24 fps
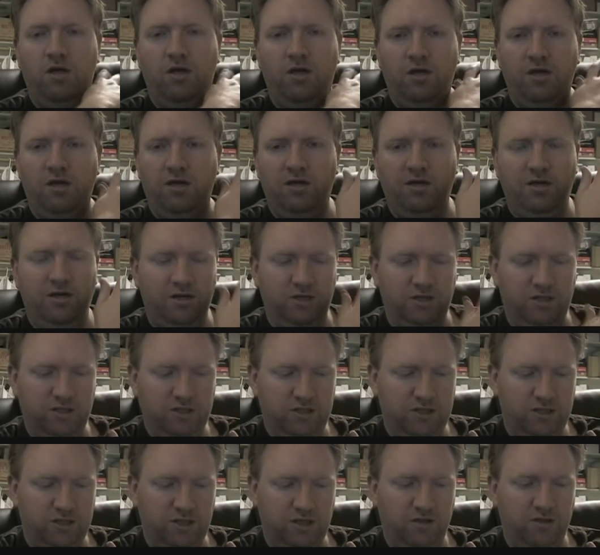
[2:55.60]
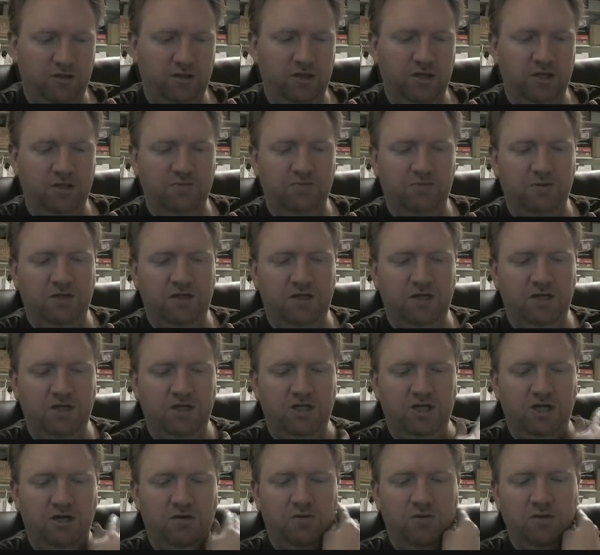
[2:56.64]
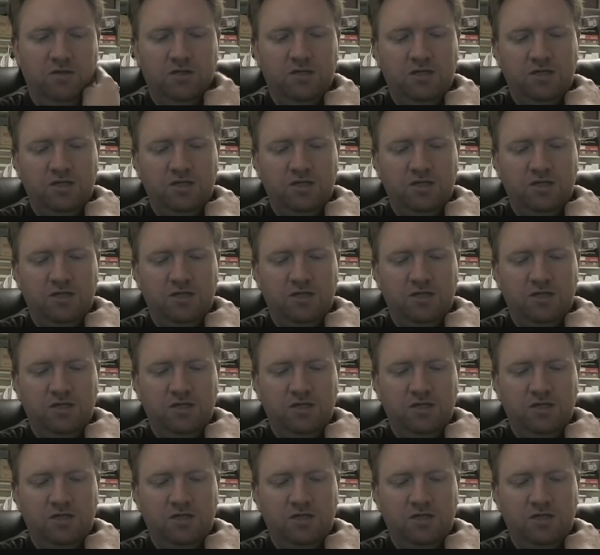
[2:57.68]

and just see this. But then JWoww